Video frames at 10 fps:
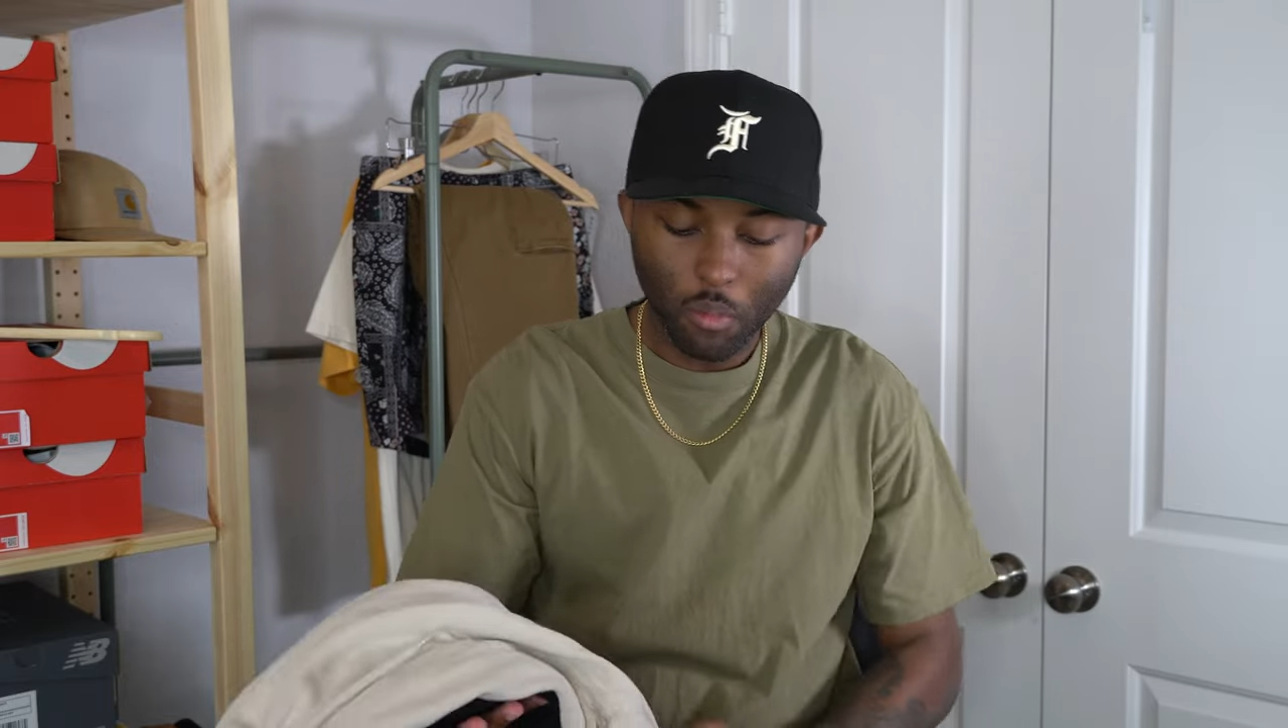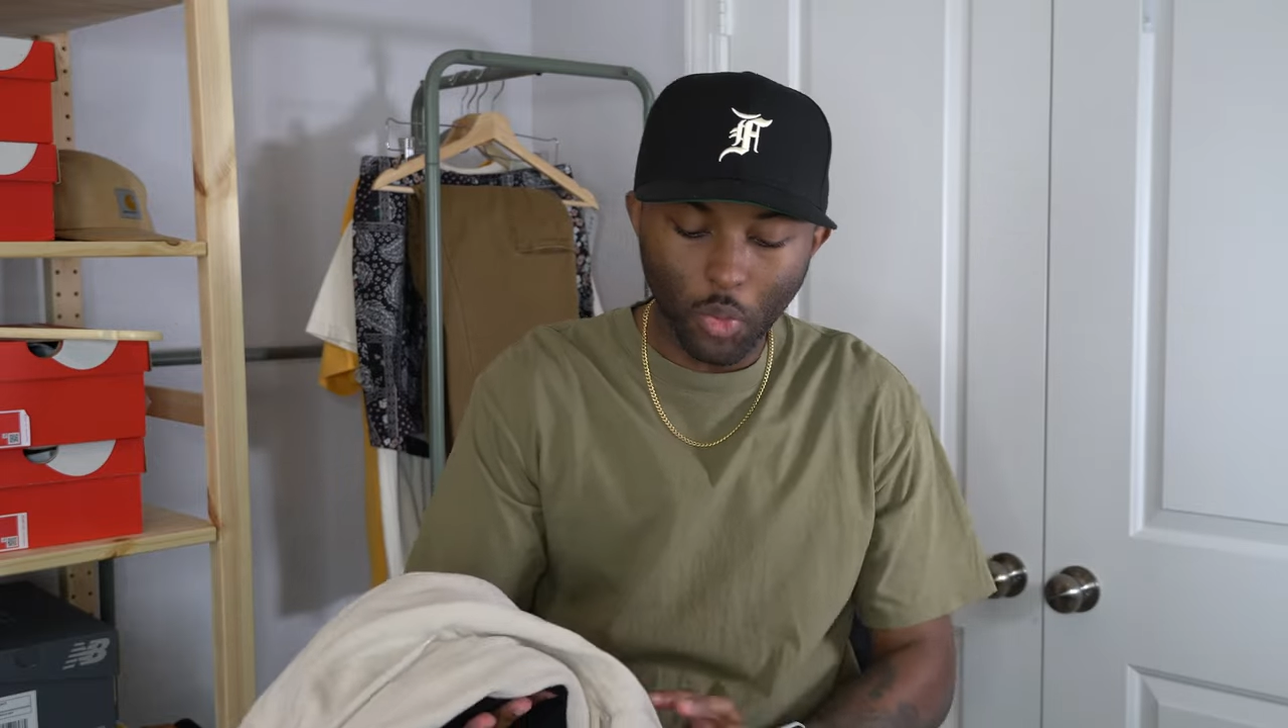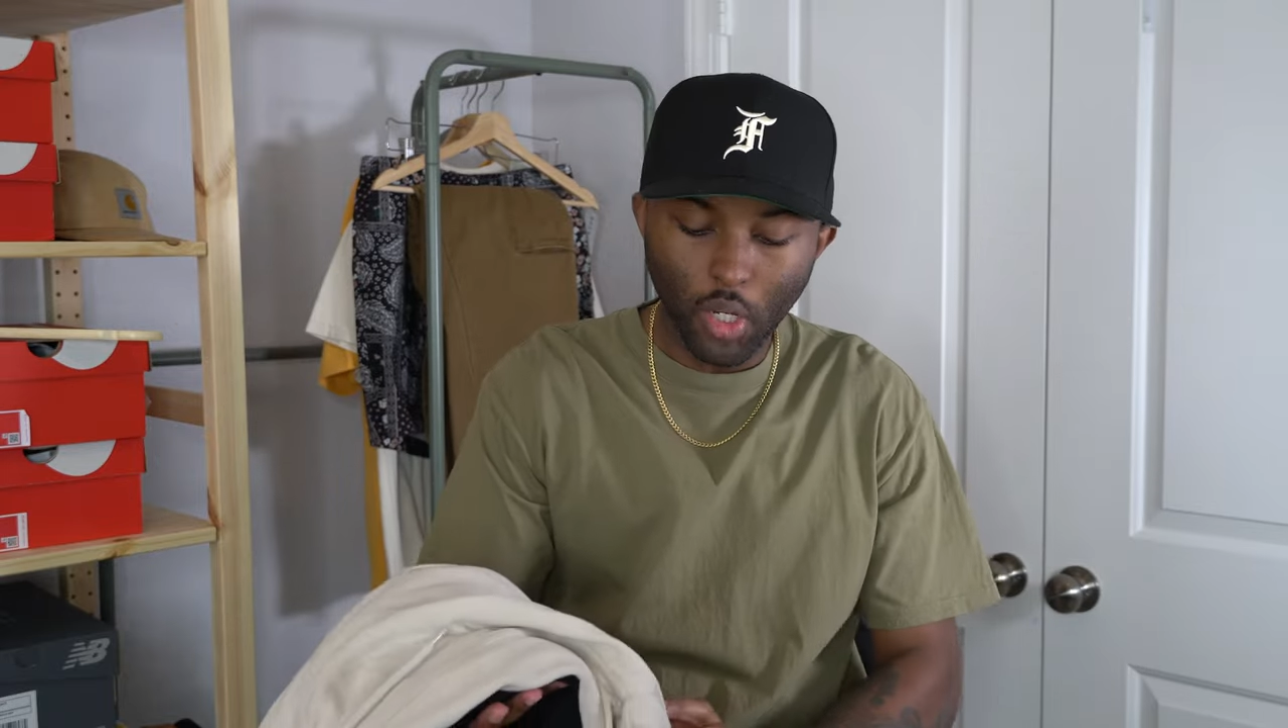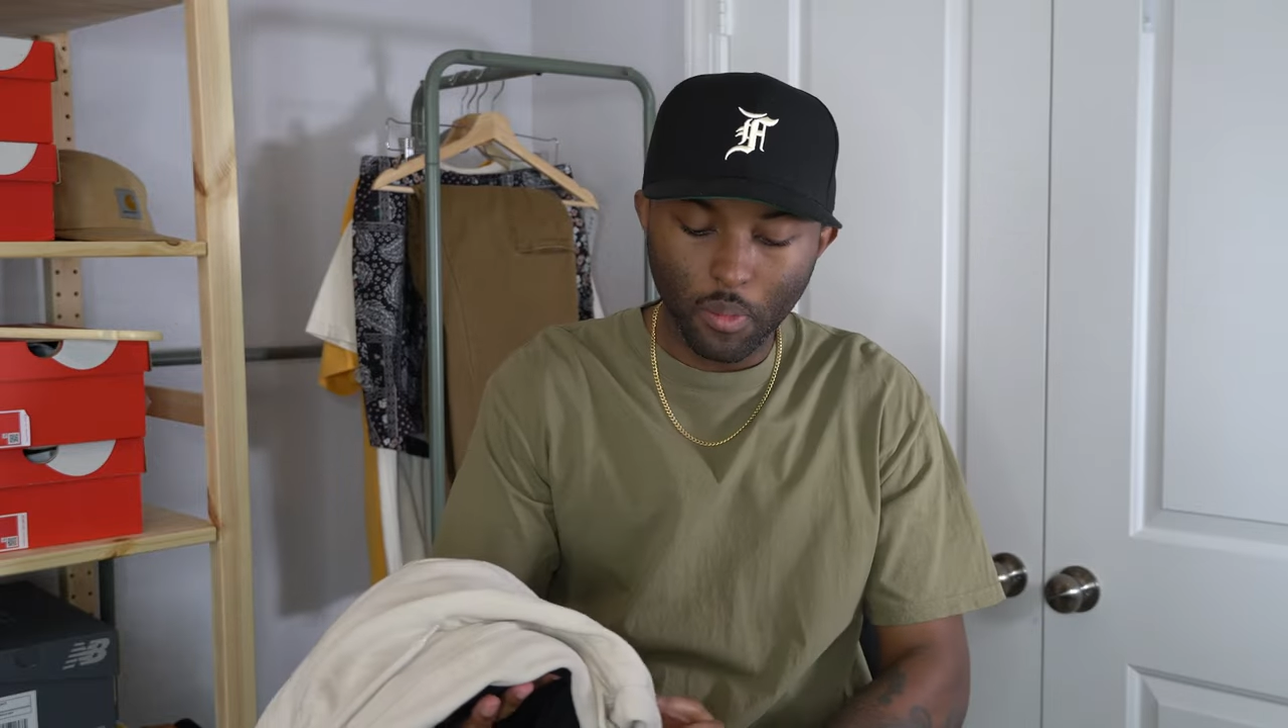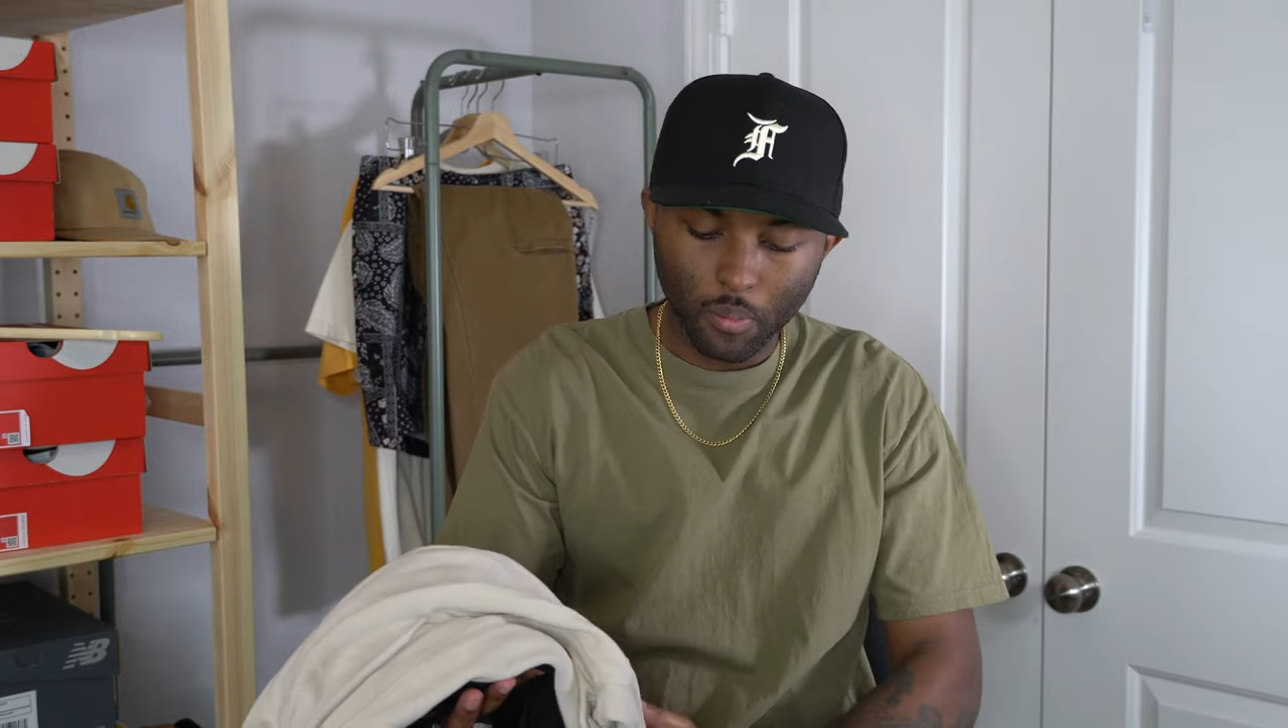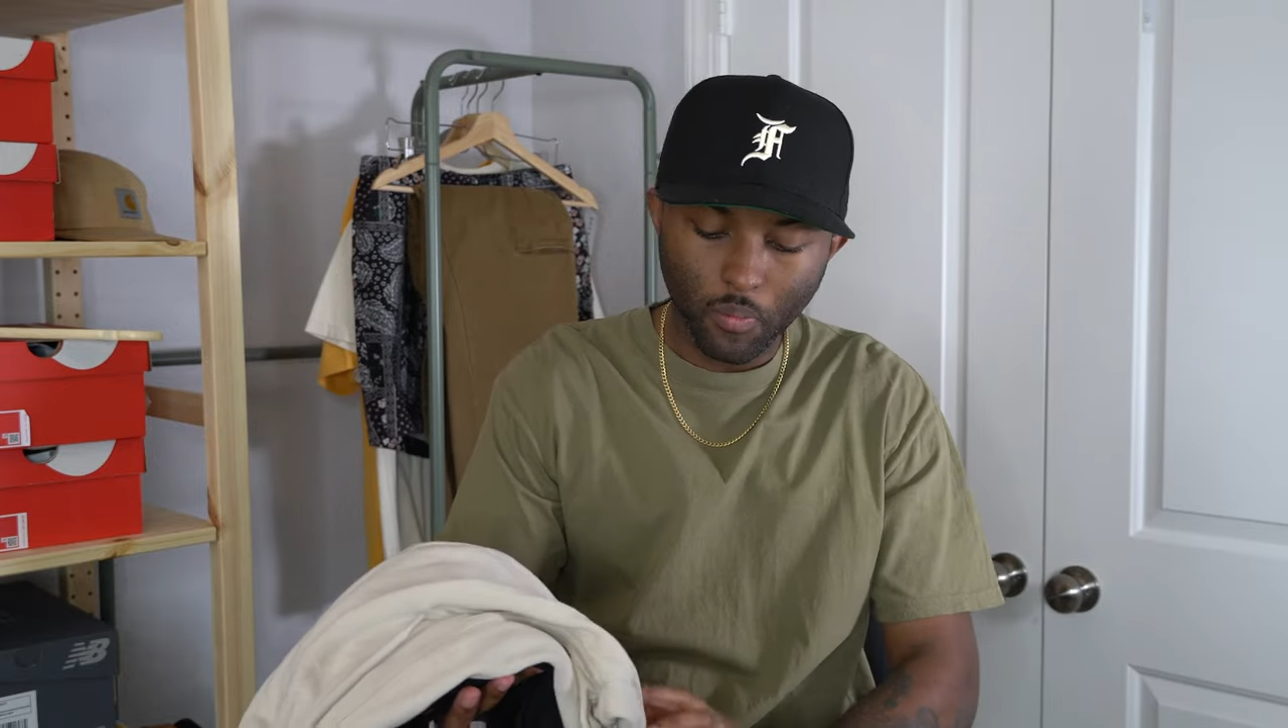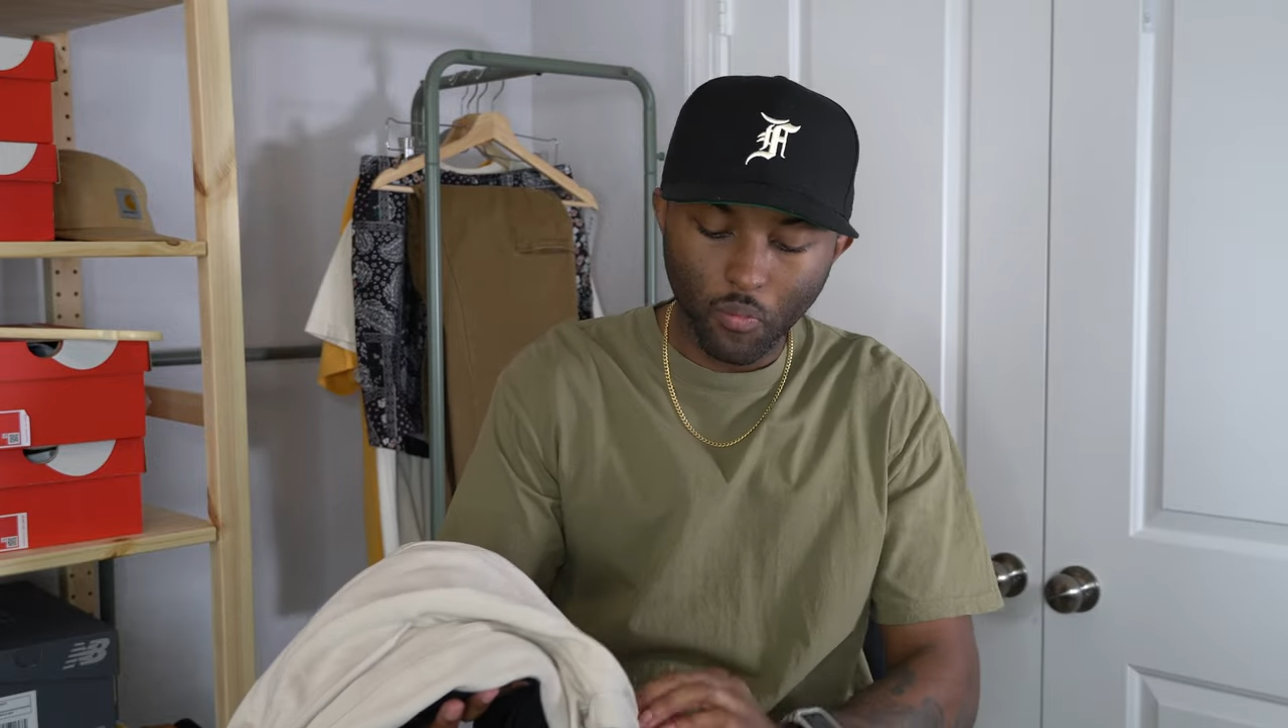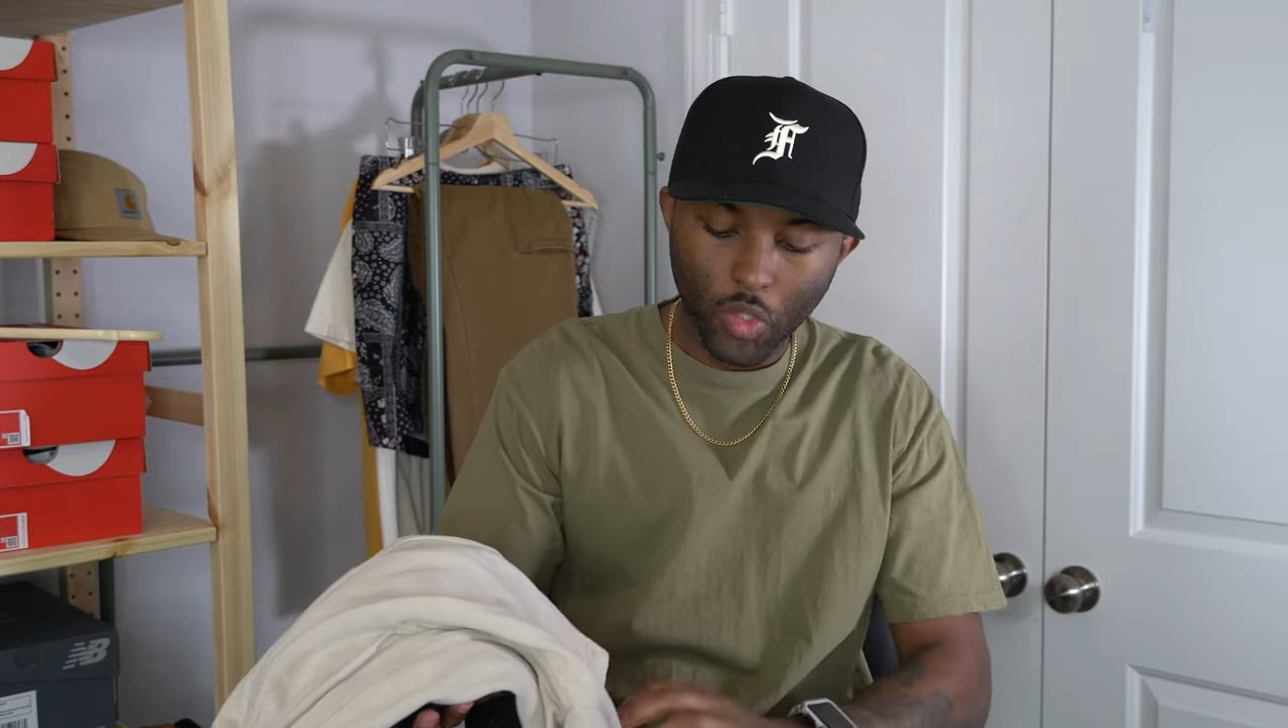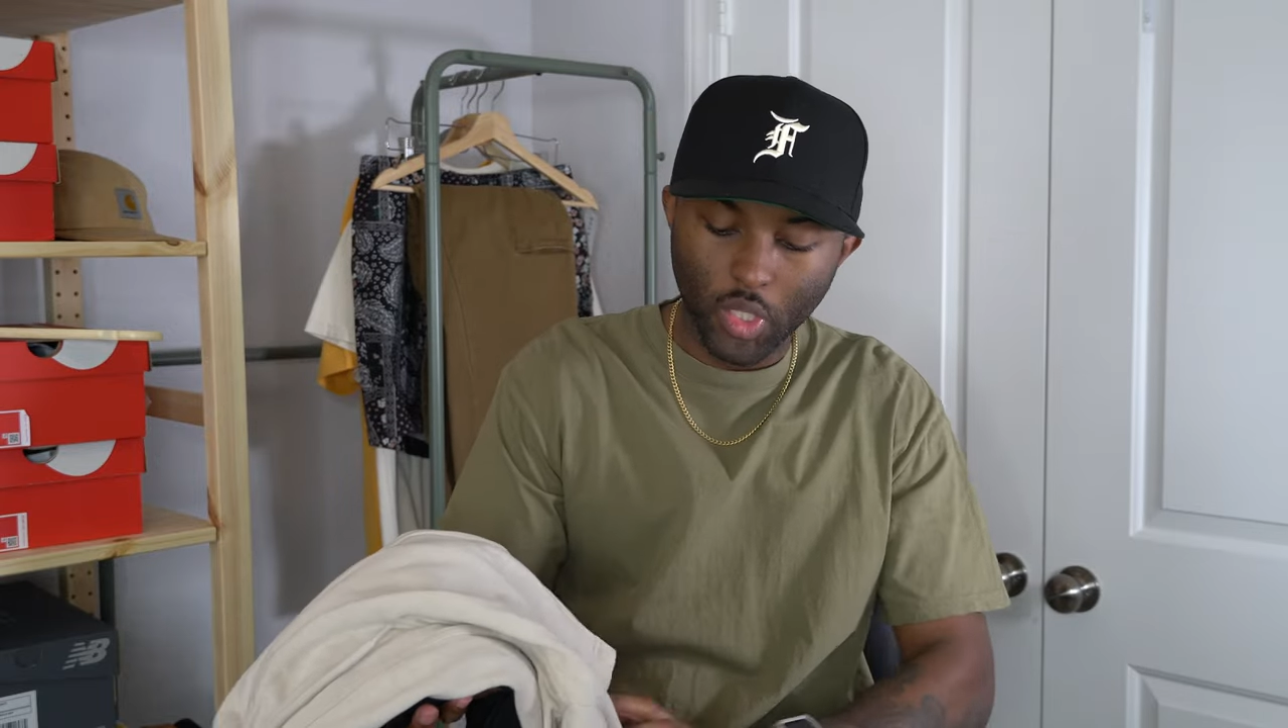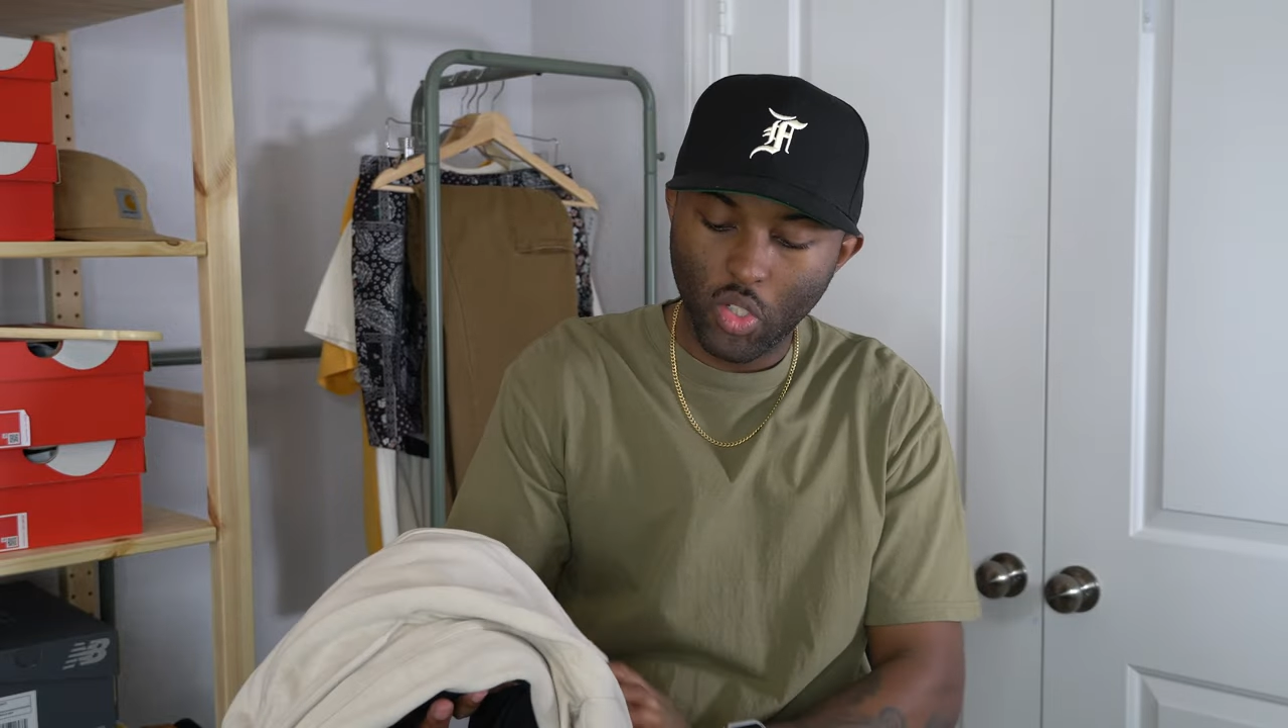But
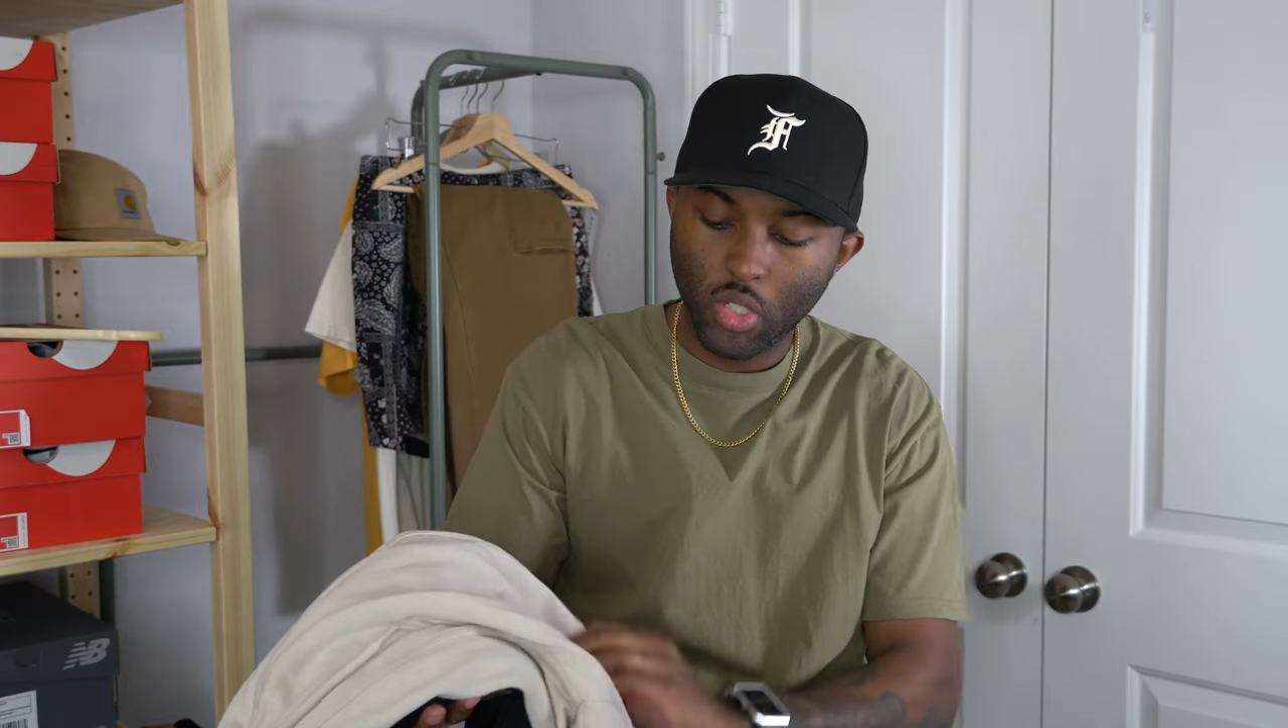it's